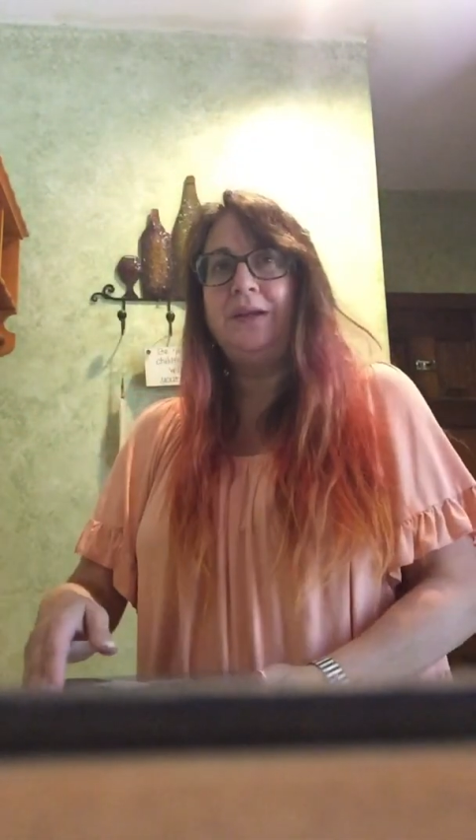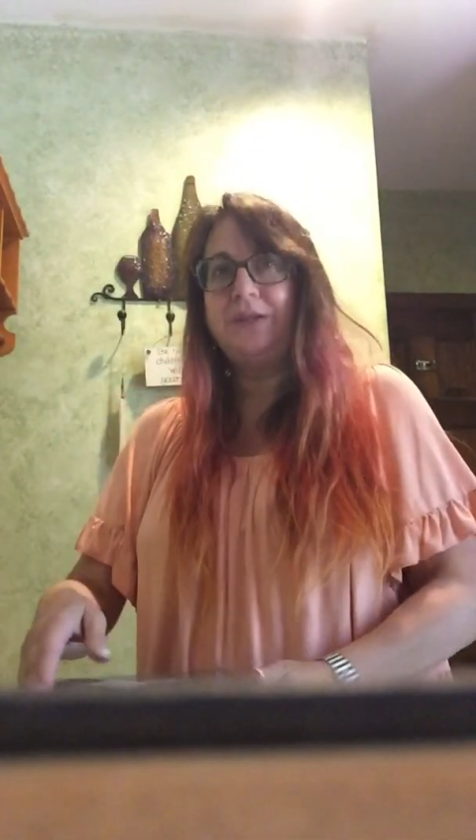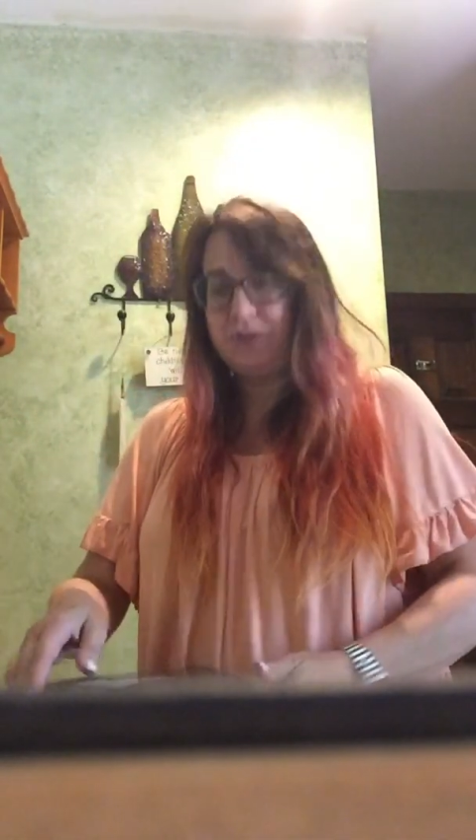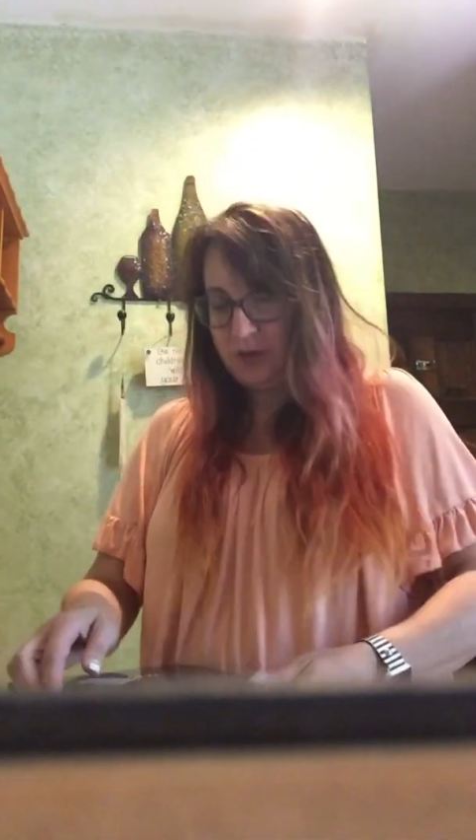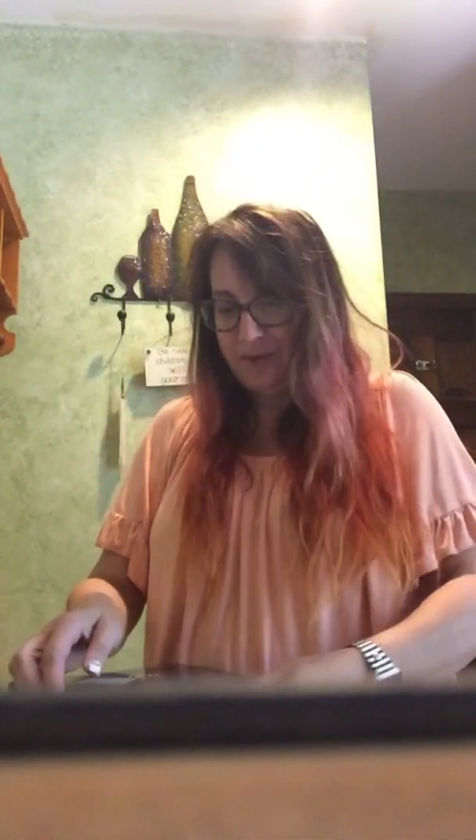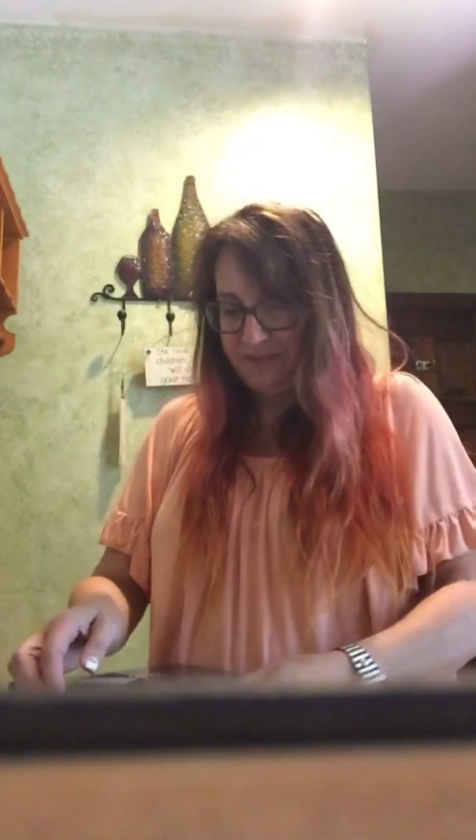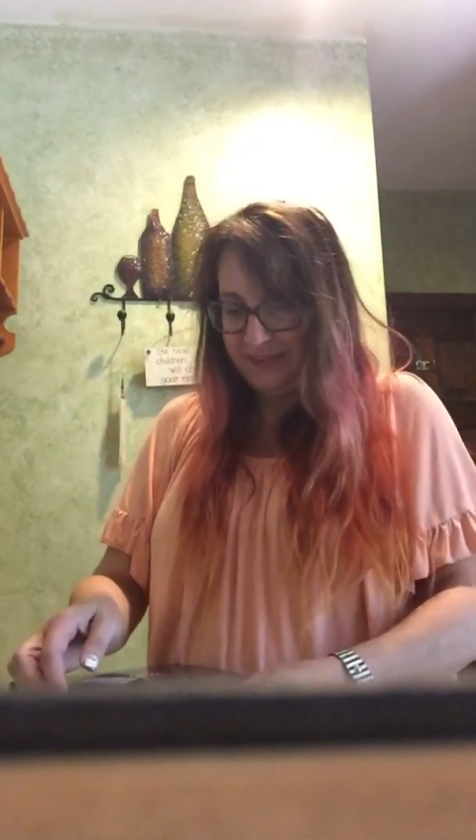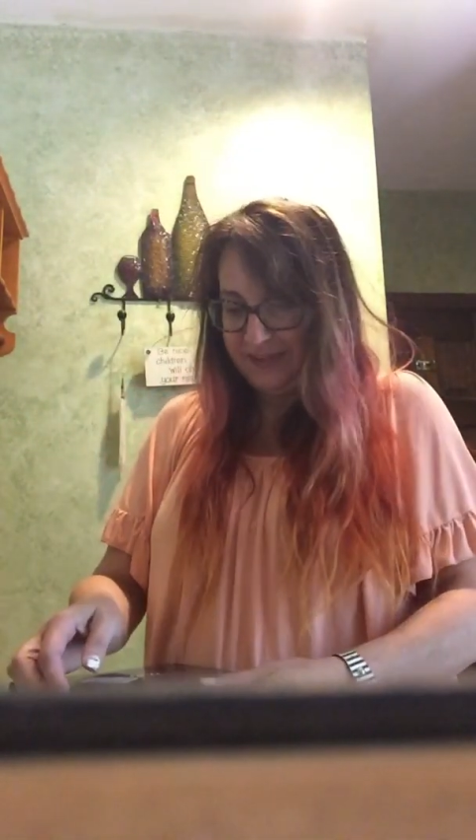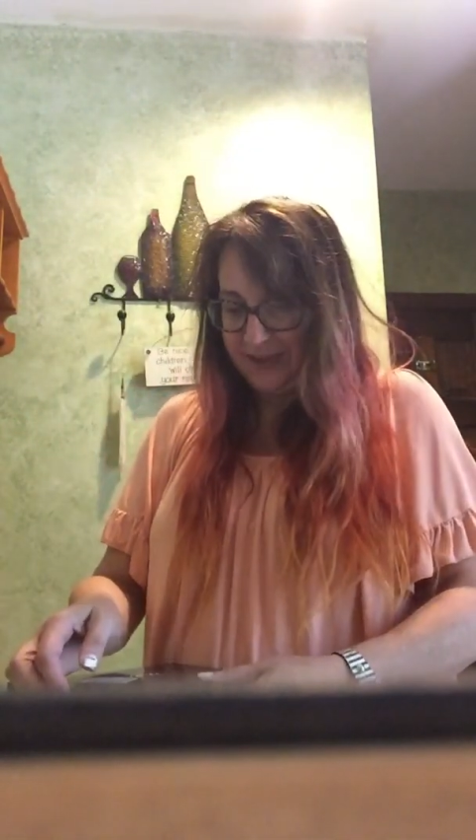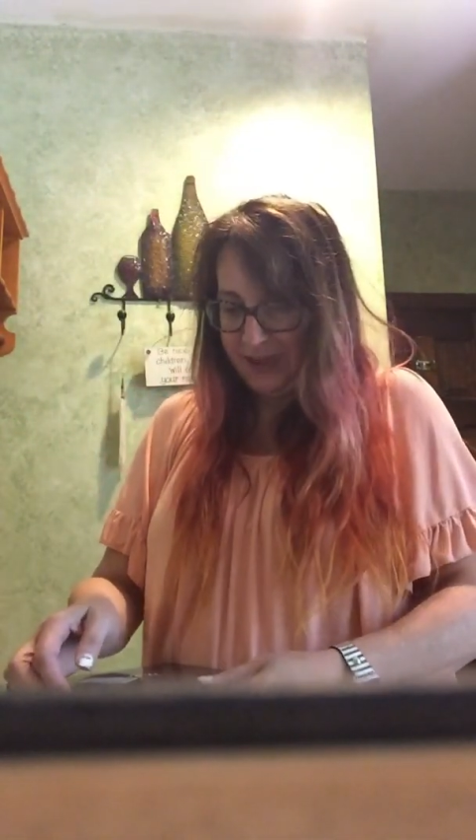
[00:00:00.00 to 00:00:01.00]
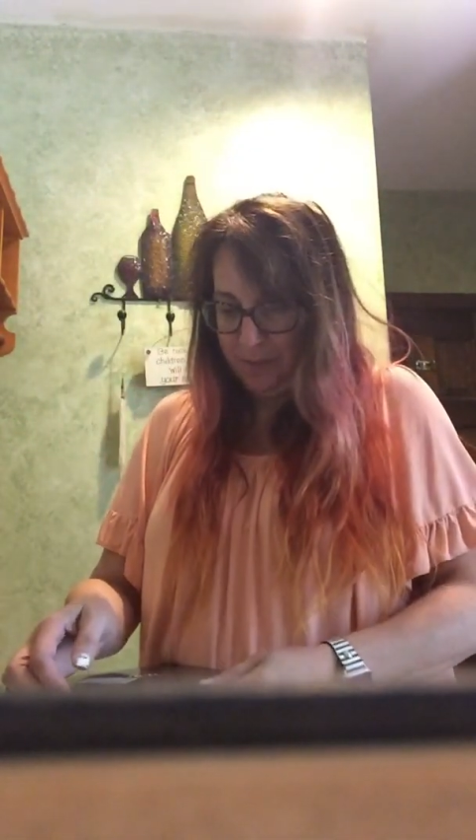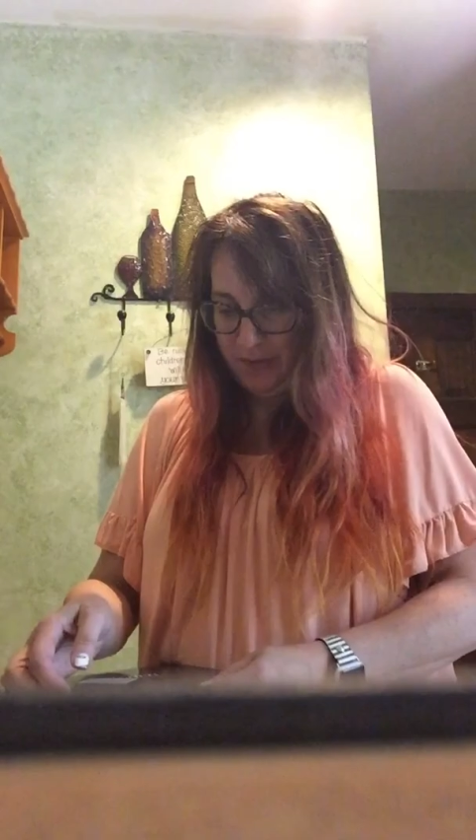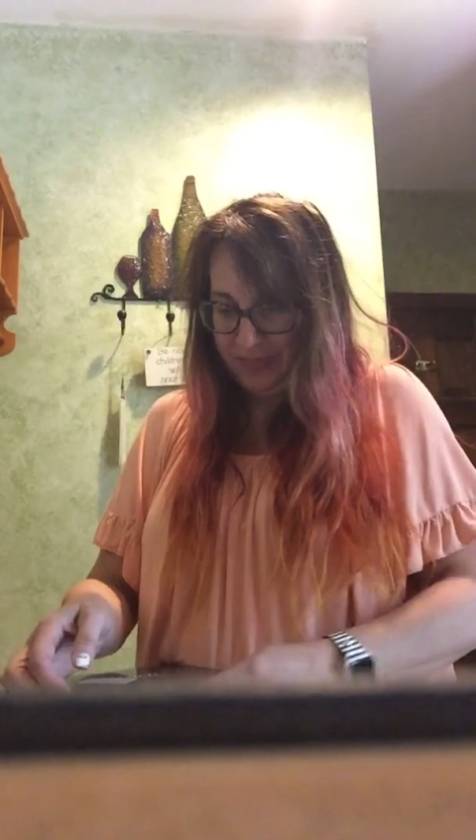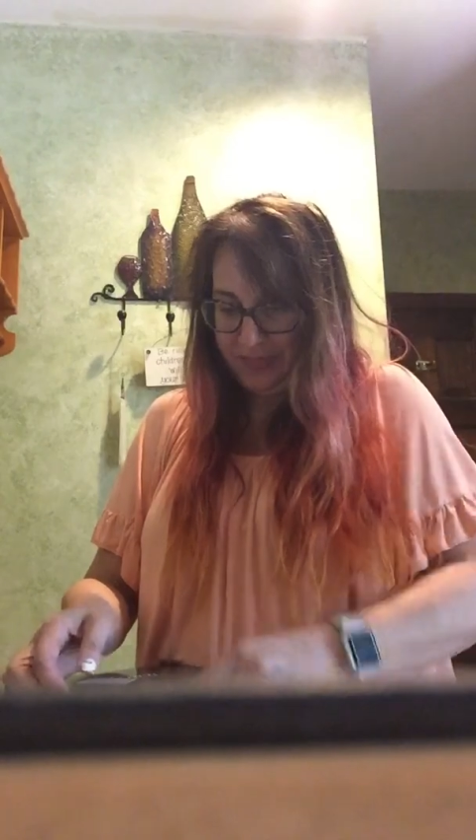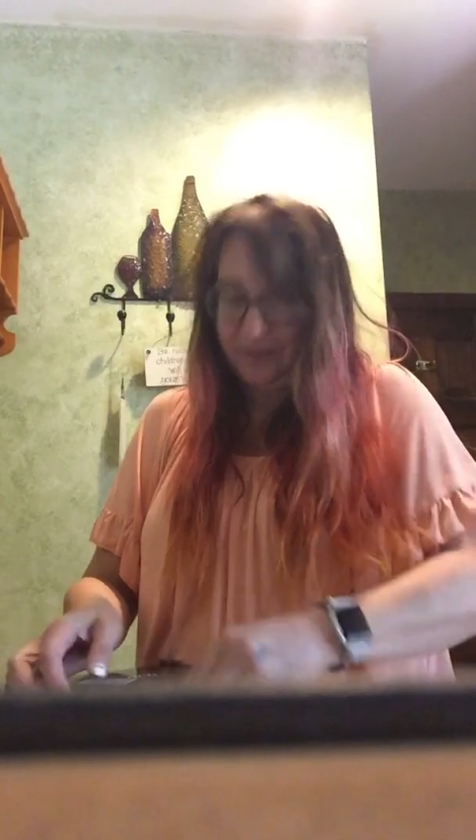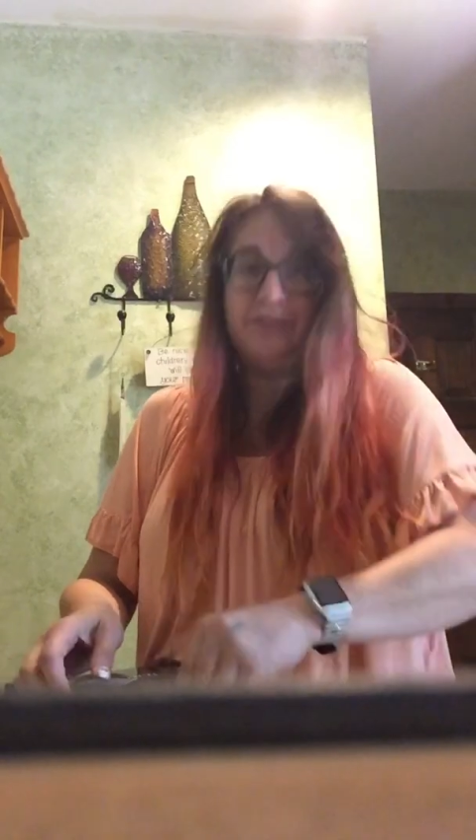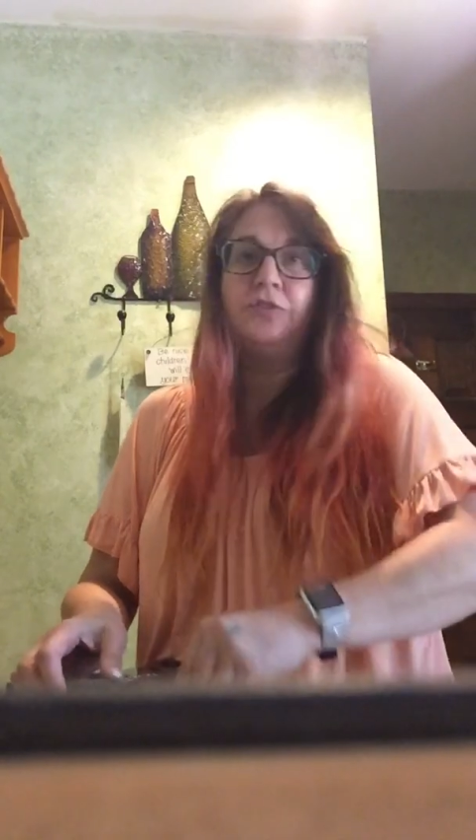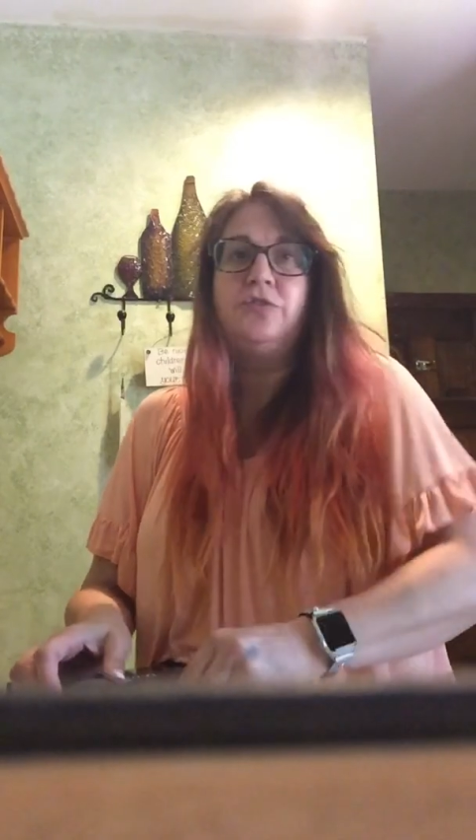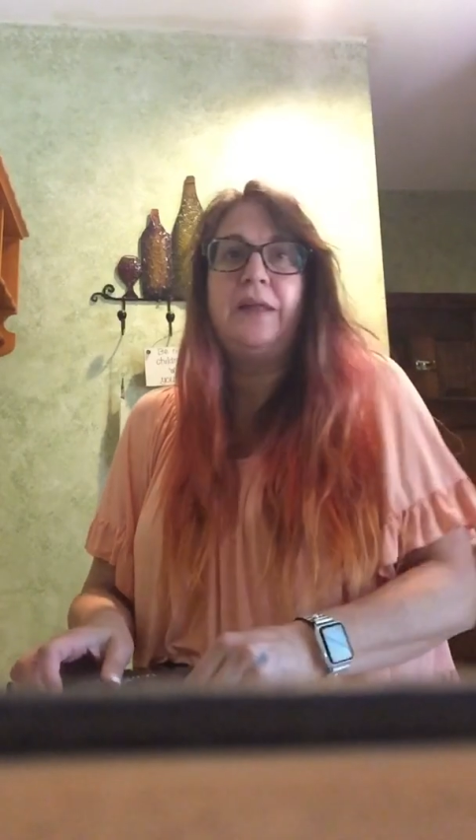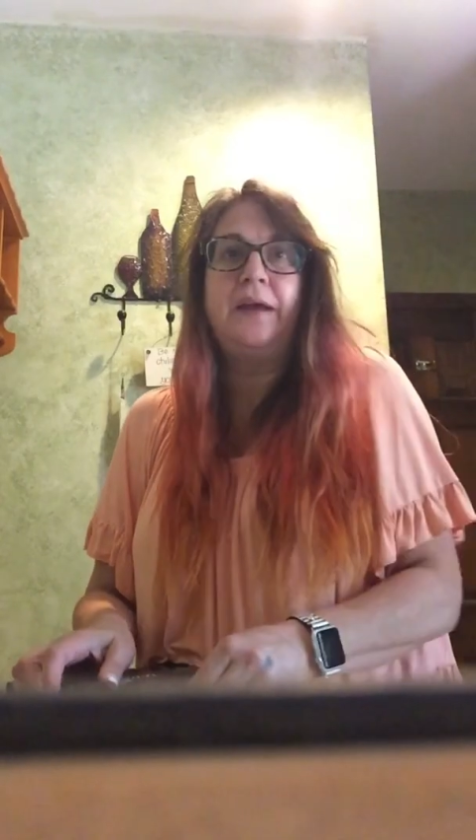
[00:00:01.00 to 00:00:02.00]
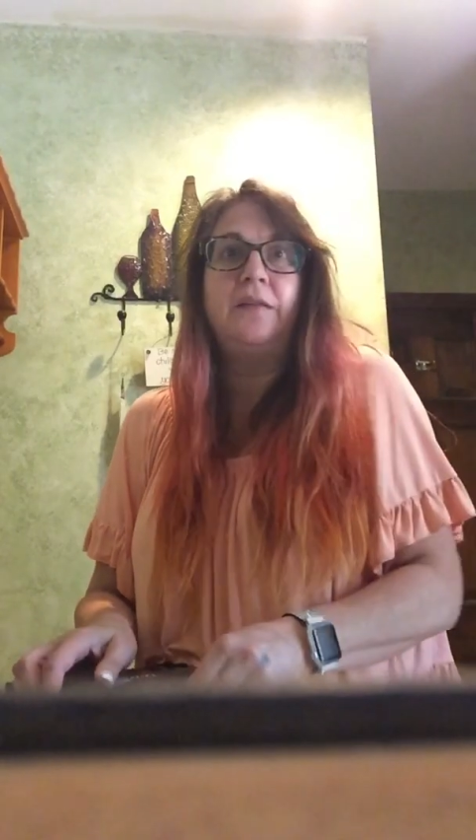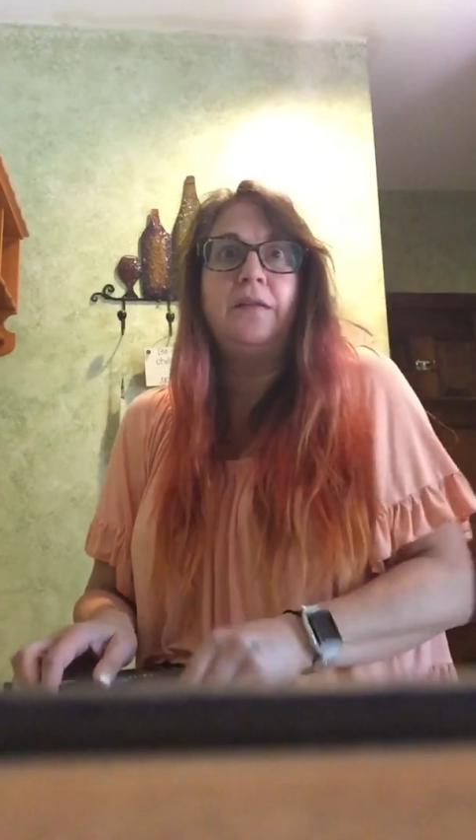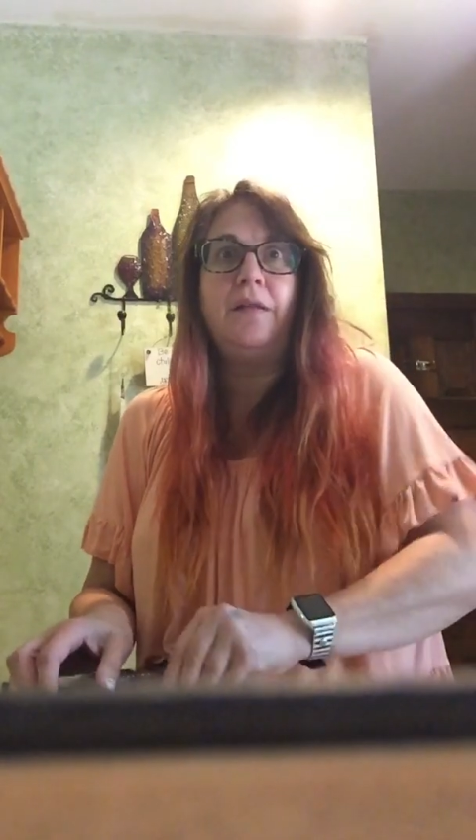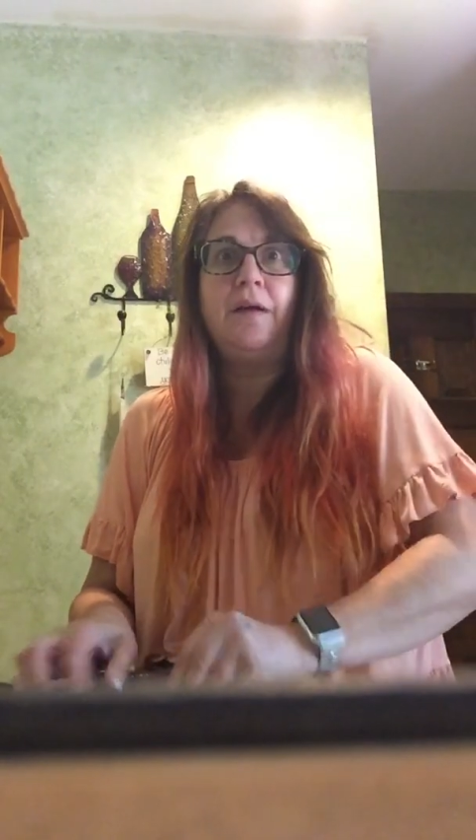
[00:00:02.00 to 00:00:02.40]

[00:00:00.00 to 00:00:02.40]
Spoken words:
to show you everything it came with. So do like a little